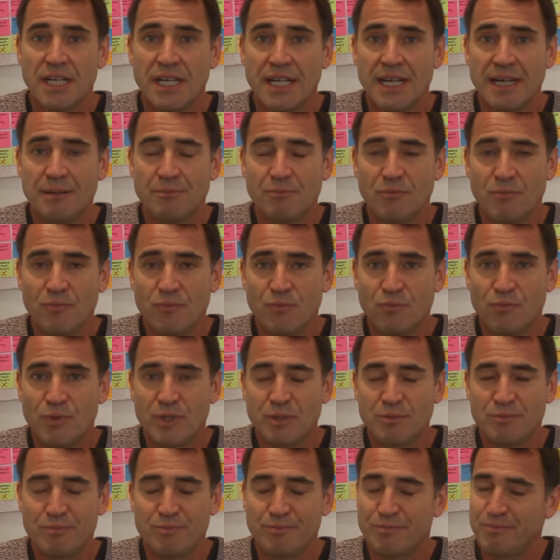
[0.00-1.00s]
um,
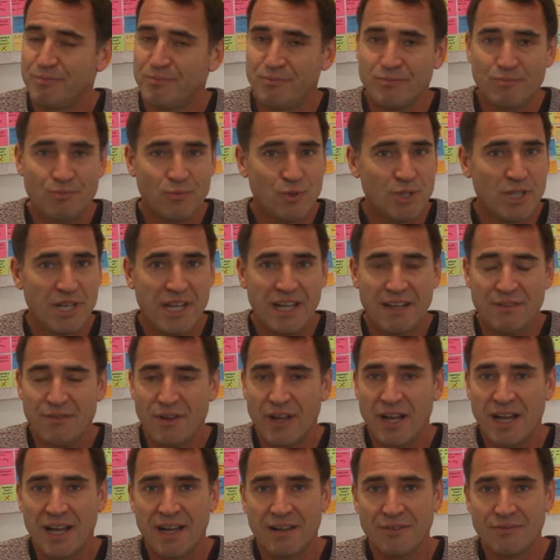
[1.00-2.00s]
we wouldn't have
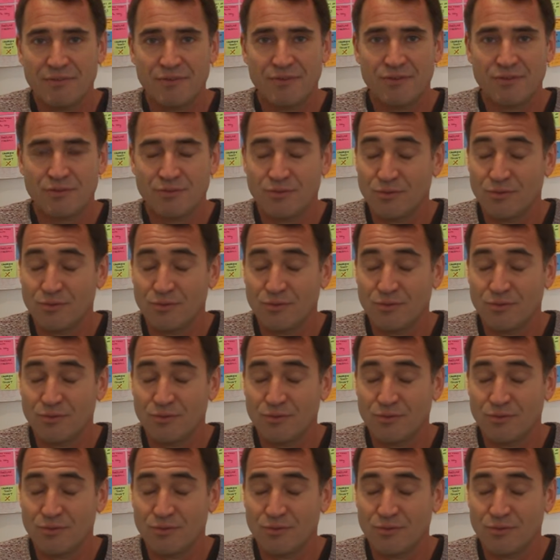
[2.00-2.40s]
half